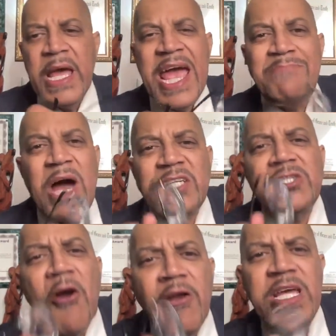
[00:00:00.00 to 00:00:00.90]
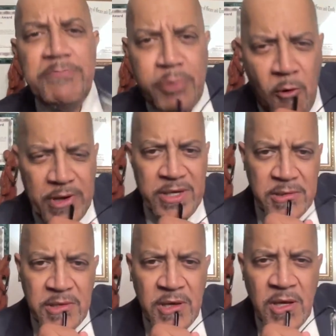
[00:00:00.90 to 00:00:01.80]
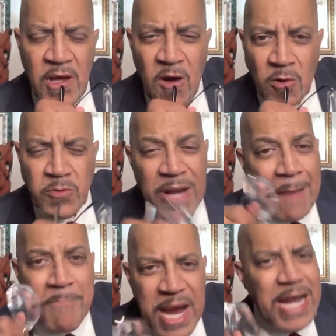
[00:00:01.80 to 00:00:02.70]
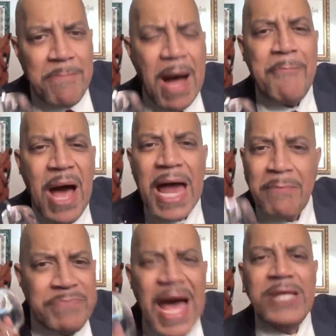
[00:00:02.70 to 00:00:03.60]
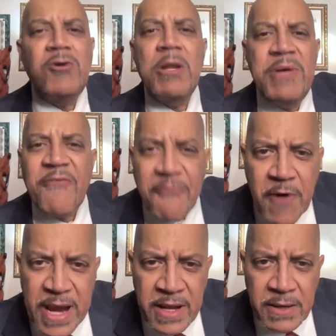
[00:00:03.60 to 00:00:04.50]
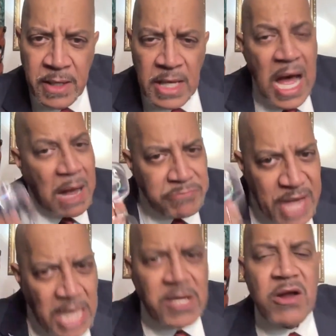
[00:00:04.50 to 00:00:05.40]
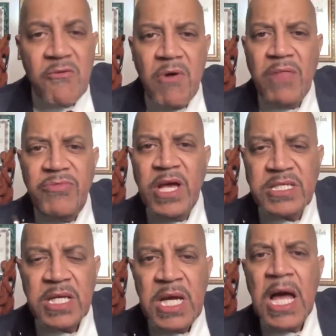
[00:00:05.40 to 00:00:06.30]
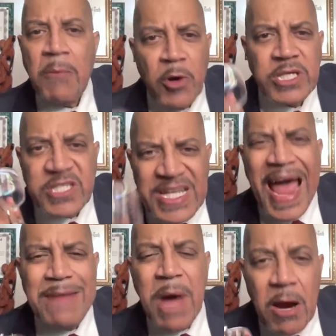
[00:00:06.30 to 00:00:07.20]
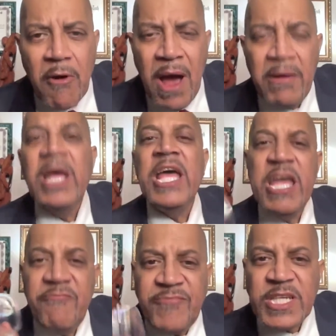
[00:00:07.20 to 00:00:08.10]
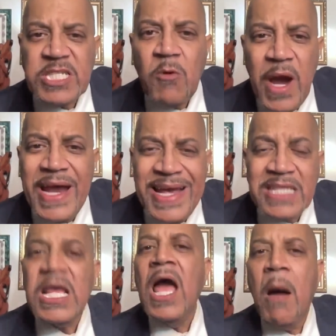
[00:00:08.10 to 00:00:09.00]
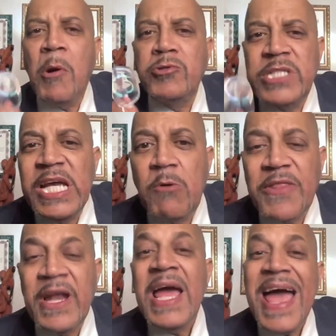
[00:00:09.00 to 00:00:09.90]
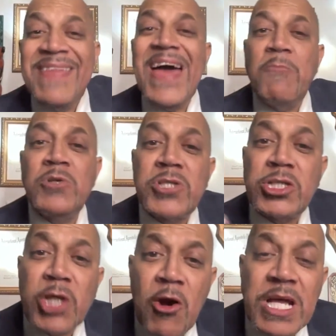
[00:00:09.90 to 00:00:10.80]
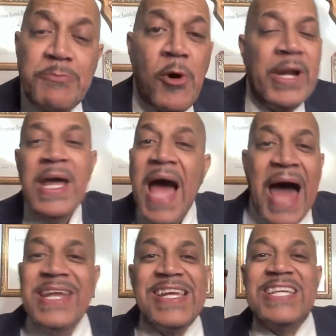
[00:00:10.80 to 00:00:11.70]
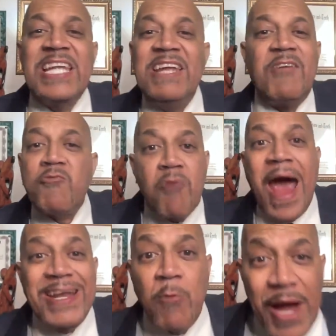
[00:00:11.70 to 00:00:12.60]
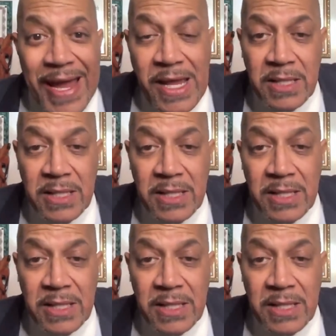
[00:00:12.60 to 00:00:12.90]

And my turning point was when I made up my mind, I'm not going to be afraid. I'm not going to run this. I'm going to stand my ground. If this the way it is, I'm going to deal with it. And that was the turning point. I didn't get delivered right away,